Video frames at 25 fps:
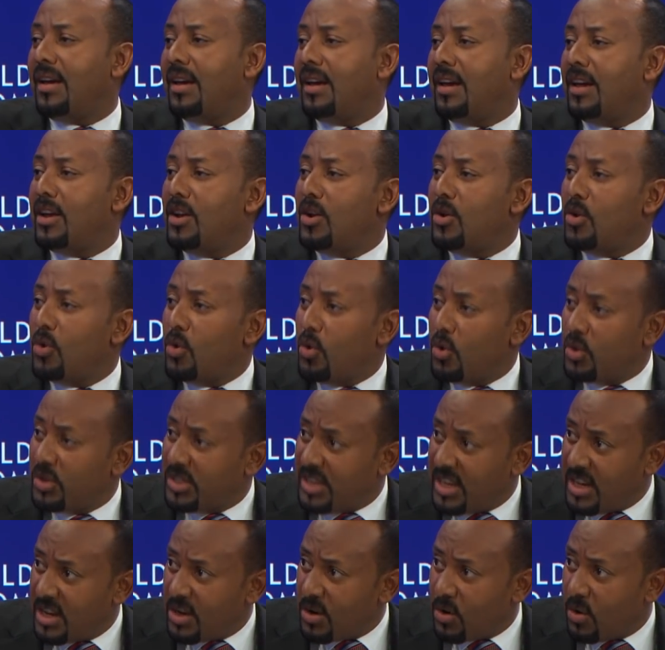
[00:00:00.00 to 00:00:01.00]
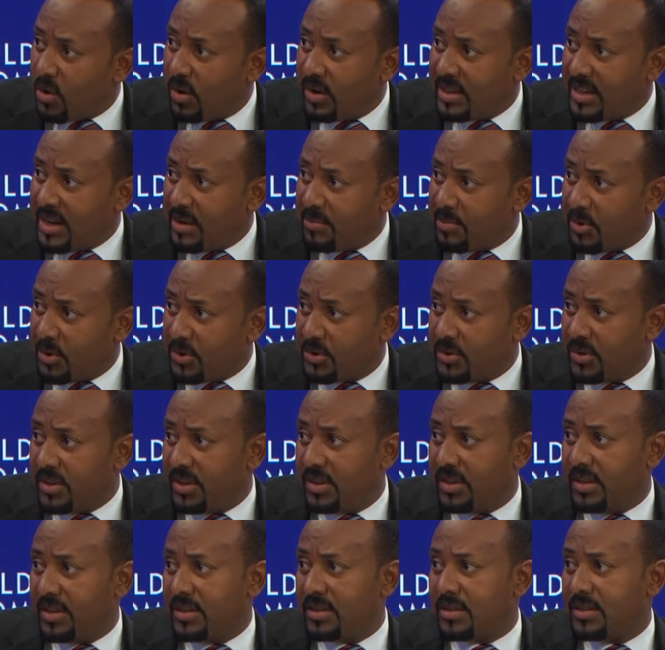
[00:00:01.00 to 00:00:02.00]
and losing all the
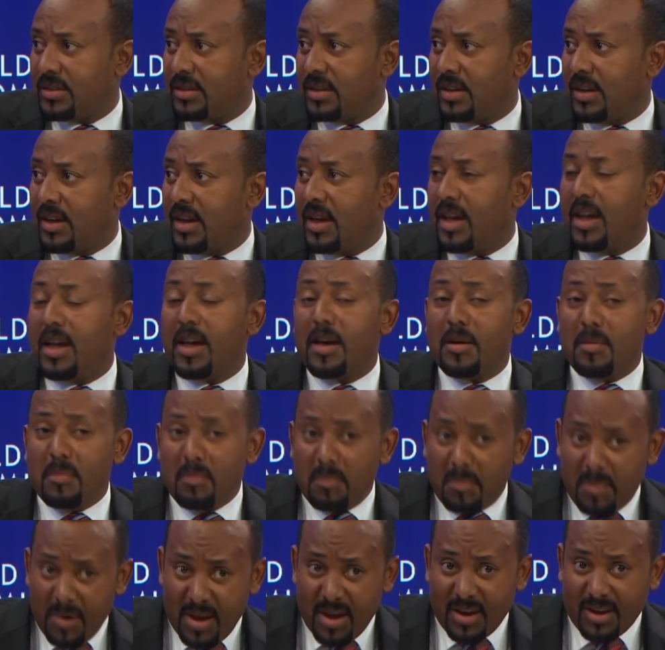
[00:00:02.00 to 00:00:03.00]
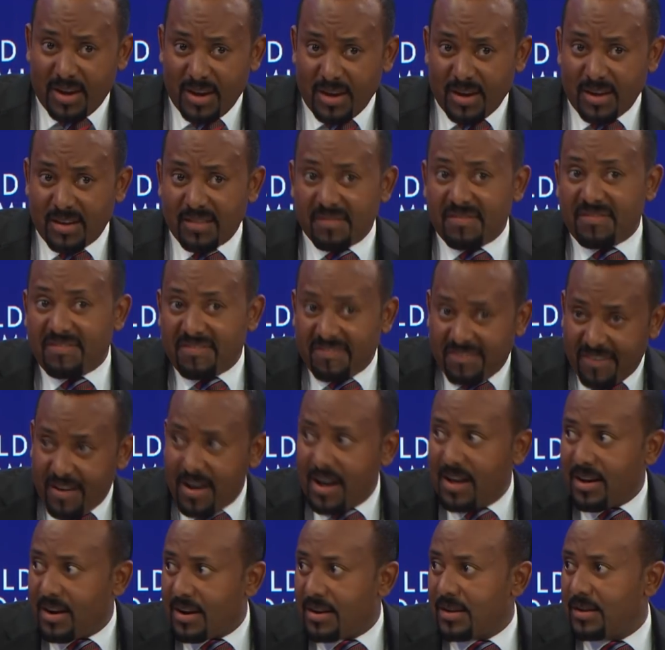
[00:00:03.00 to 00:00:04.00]
opportunities and begging
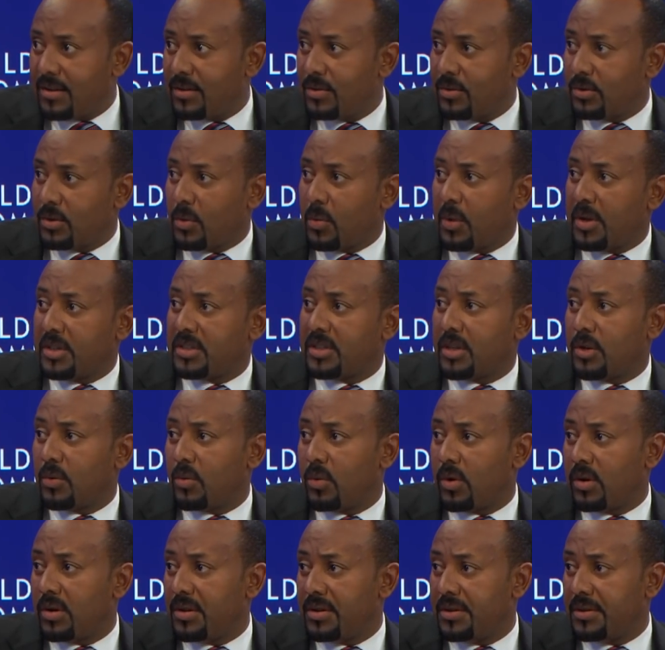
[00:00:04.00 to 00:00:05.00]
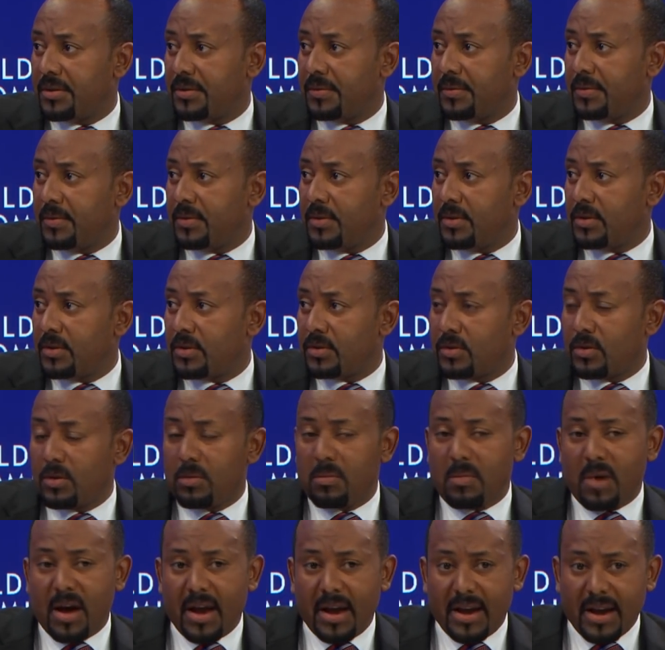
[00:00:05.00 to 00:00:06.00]
far to the Western world. So
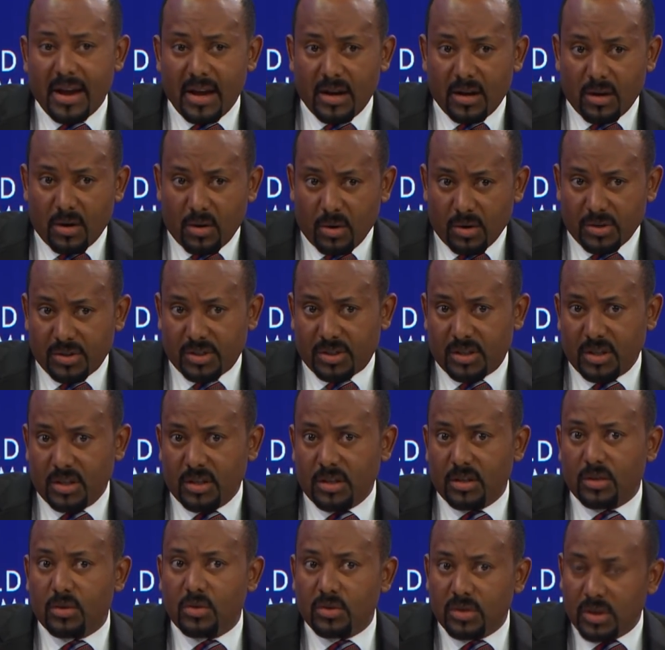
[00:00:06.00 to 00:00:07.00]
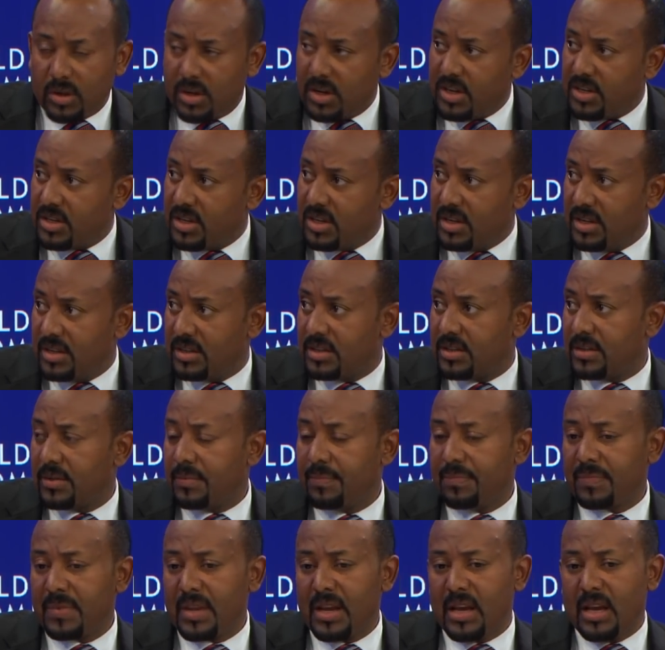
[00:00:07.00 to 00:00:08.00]
my question to the region is
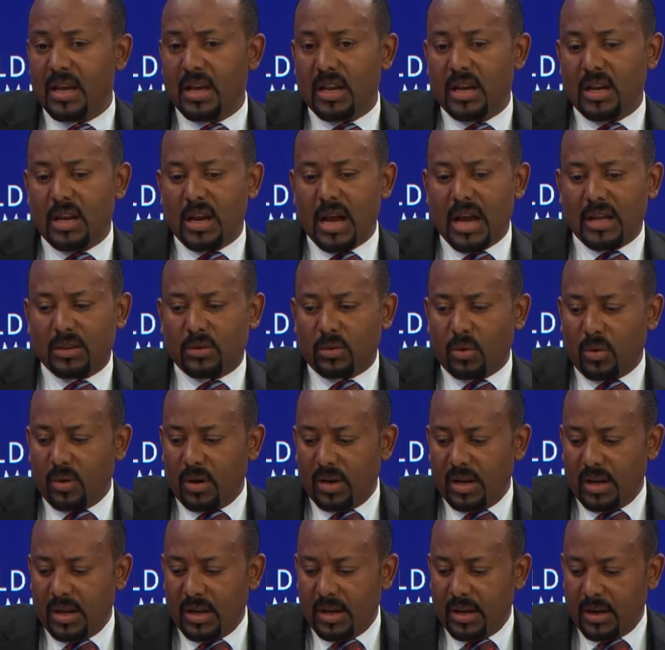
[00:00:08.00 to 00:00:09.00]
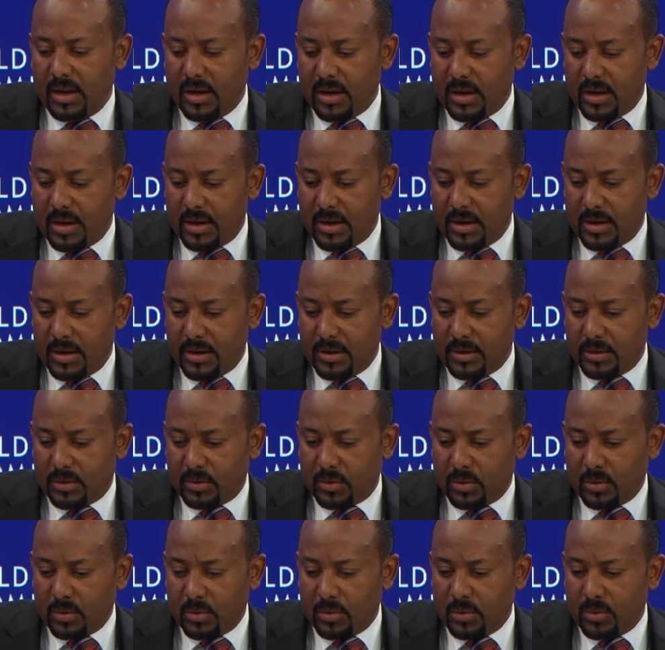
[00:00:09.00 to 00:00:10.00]
not only
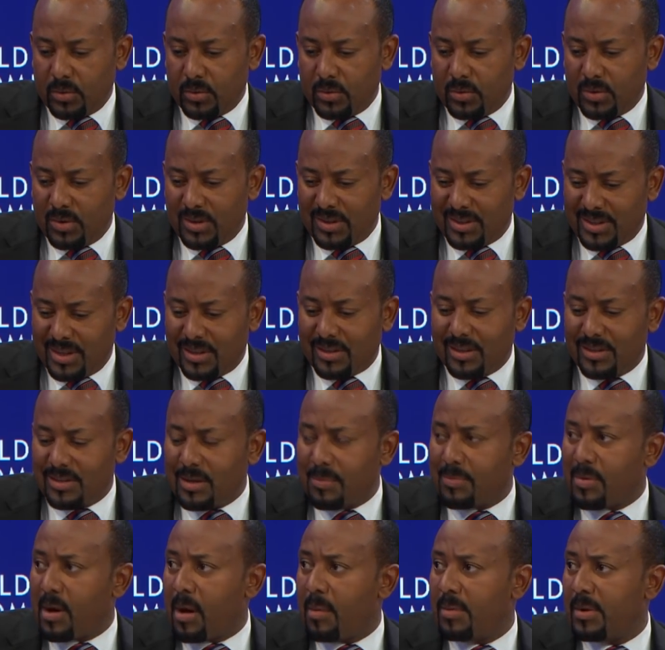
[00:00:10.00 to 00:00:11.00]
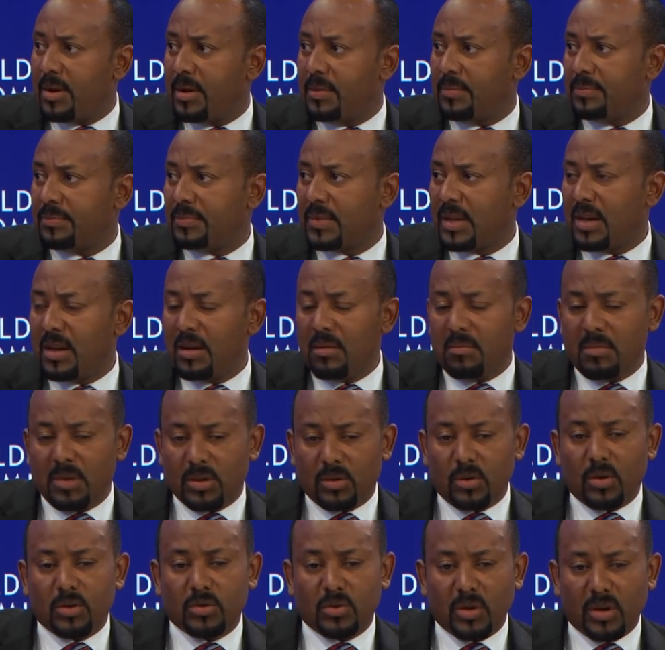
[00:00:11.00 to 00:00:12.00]
to resettle the problem,
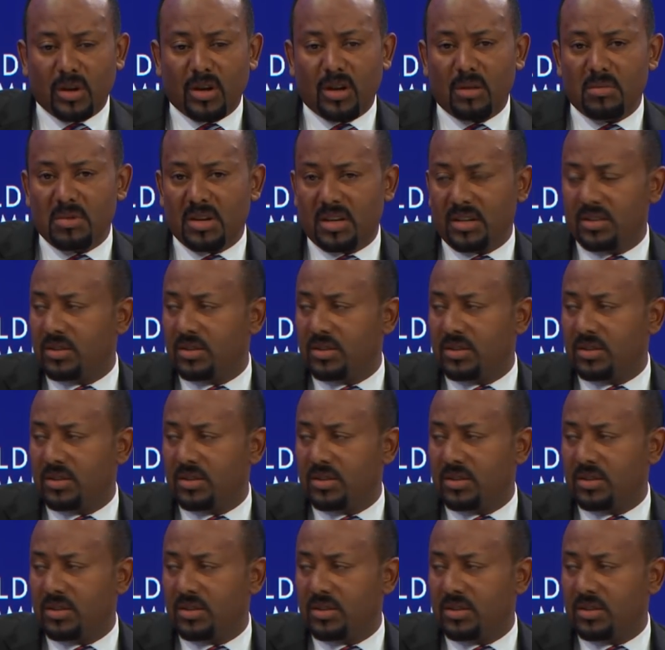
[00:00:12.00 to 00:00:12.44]
but also economic